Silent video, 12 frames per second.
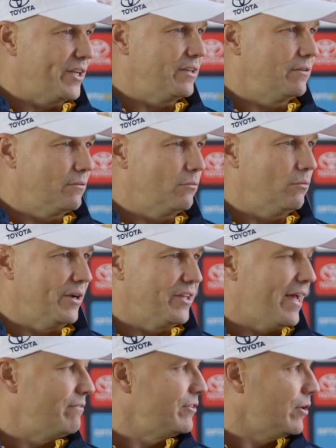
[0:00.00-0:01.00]
when
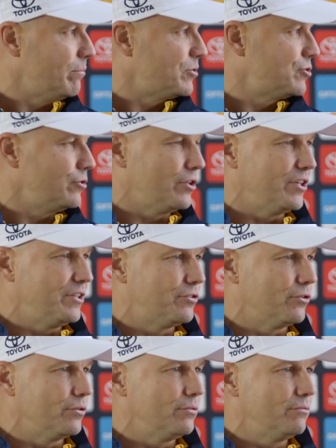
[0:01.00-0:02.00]
you have the opportunity
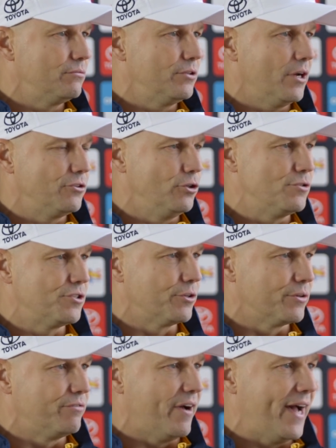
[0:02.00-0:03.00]
to, you know, using
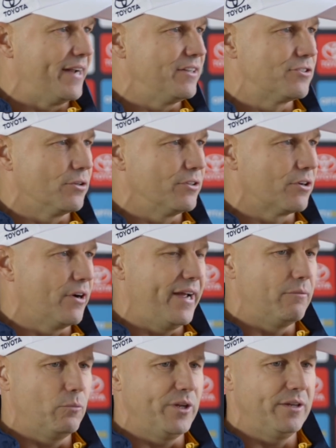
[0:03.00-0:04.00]
your advantage on the
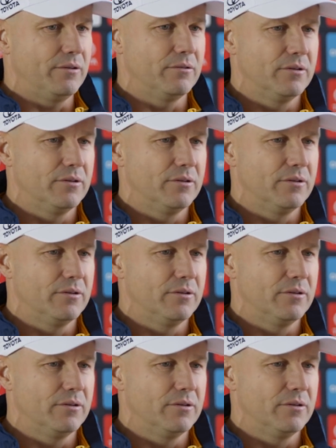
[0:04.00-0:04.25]
ground.